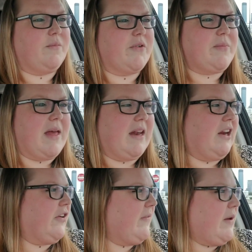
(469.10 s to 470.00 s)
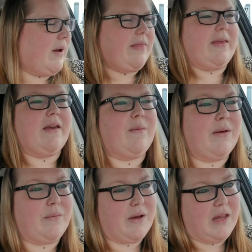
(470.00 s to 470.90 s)
from that interview. I think it
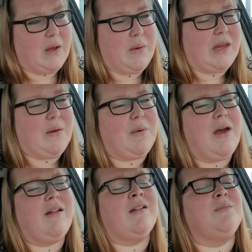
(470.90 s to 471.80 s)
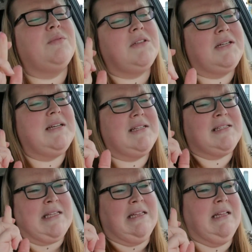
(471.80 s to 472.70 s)
went really, really well.
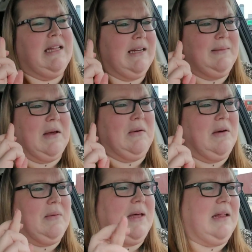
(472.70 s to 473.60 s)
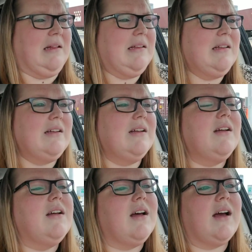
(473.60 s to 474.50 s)
Please let it go well.
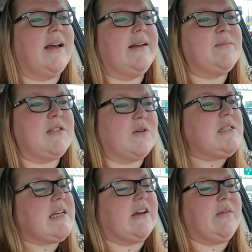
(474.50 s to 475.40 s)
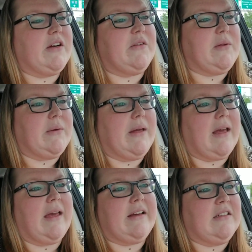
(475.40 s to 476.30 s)
I am so sick of
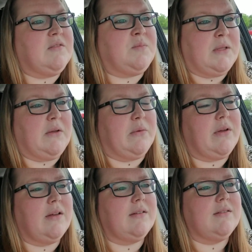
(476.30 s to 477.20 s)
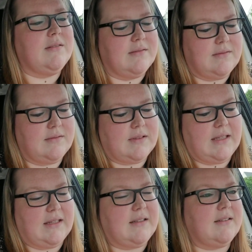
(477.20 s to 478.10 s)
interviewing, I could puke.
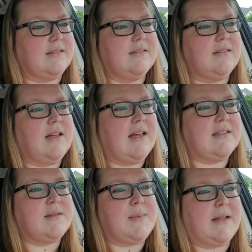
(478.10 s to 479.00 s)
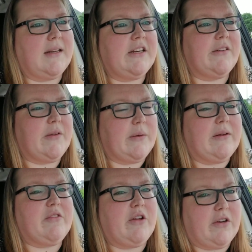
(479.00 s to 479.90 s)
Like, it's been interview
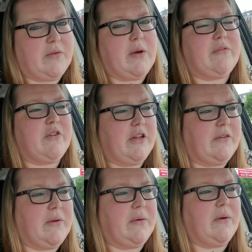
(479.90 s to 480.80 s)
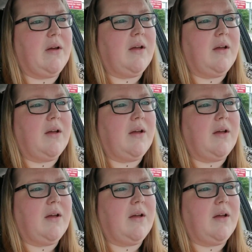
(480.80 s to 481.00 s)
after interview after interview.